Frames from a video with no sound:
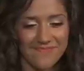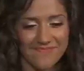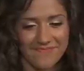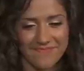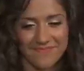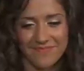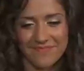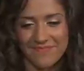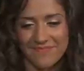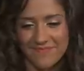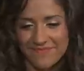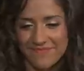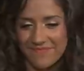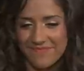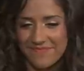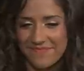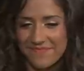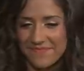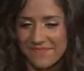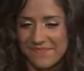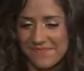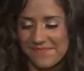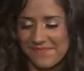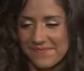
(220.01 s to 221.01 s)

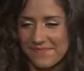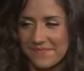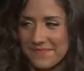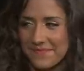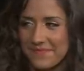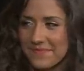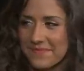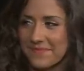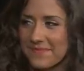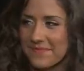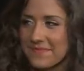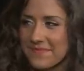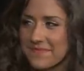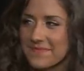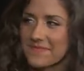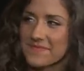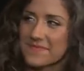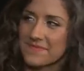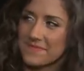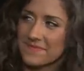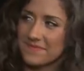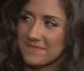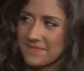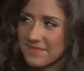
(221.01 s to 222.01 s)

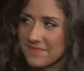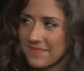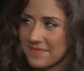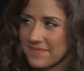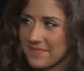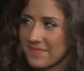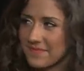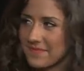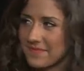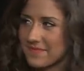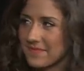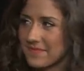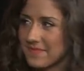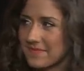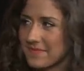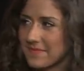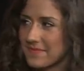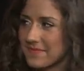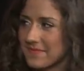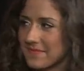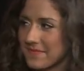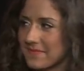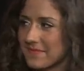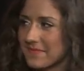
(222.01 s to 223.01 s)

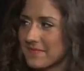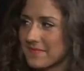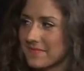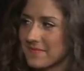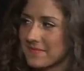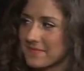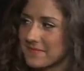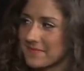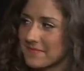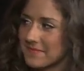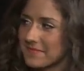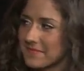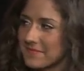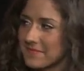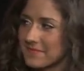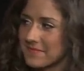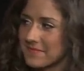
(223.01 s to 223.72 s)
This person isn't speaking.